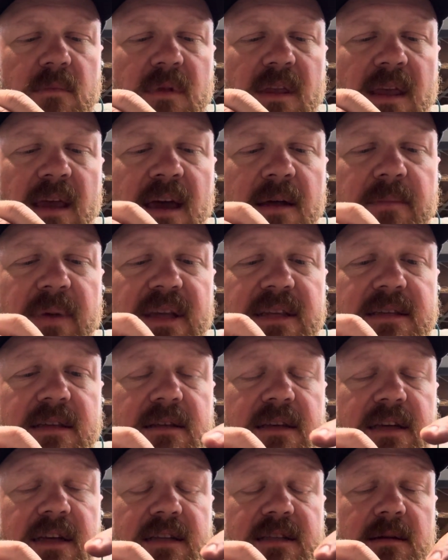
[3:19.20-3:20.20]
and
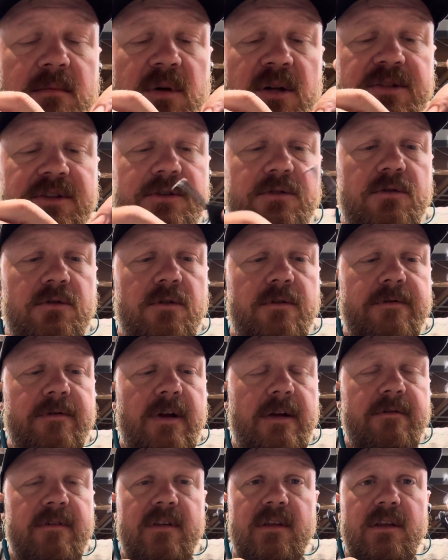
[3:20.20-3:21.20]
basically it's a multi-tool for
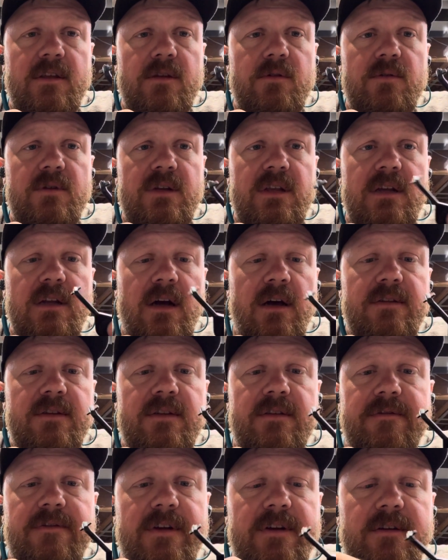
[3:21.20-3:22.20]
everything you would need on the
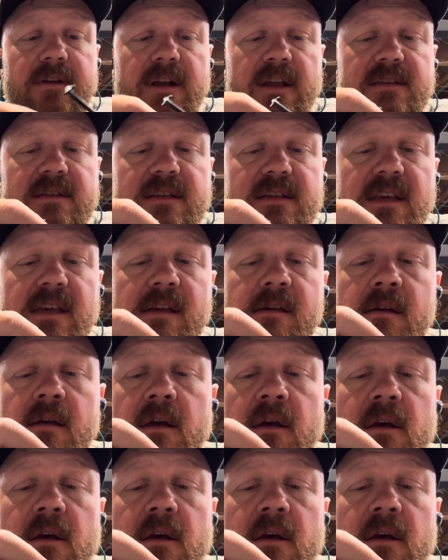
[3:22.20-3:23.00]
Defender ST.